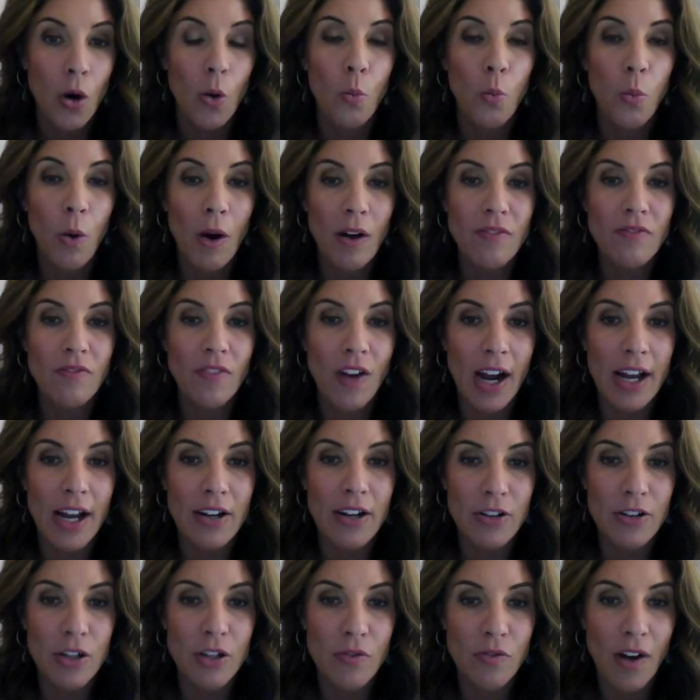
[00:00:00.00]
What fight
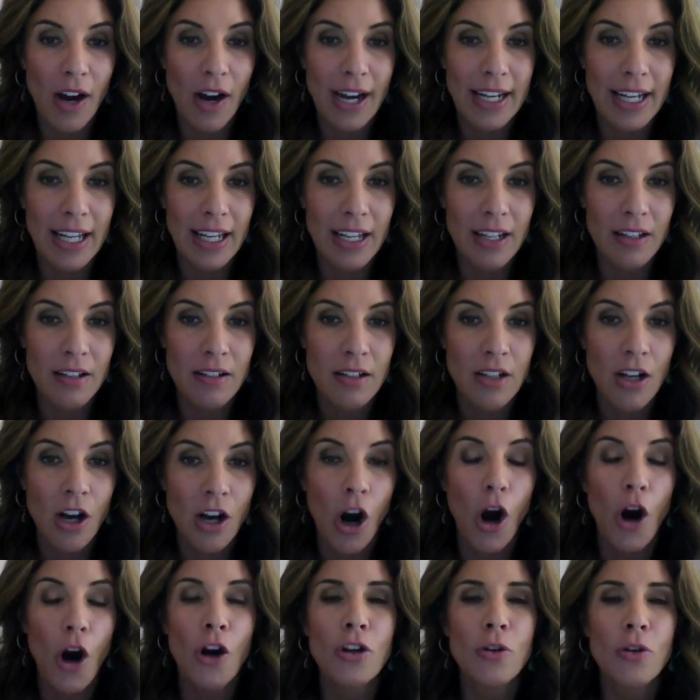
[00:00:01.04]
are you fighting?
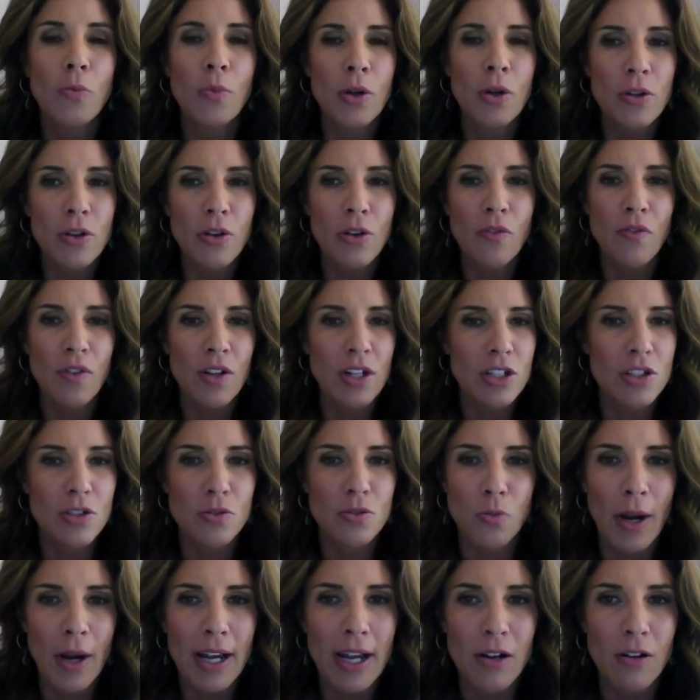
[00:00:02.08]
Will you finish
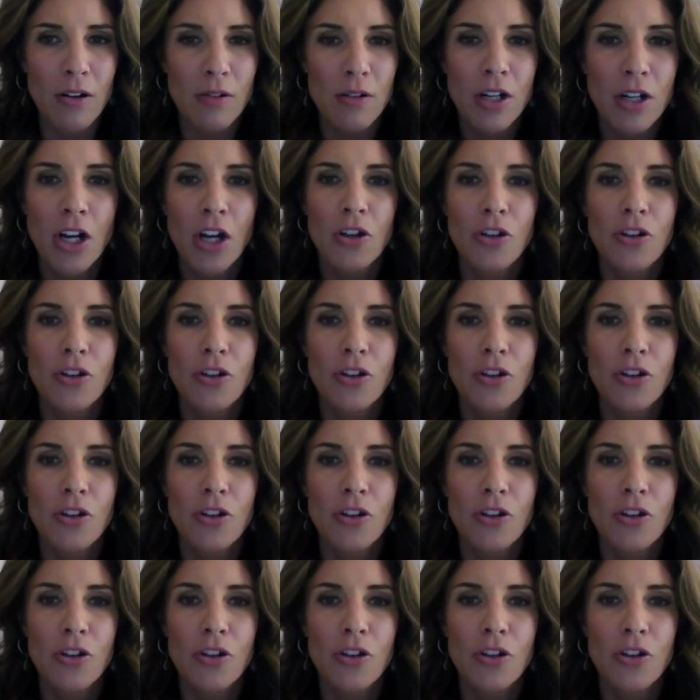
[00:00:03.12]
well?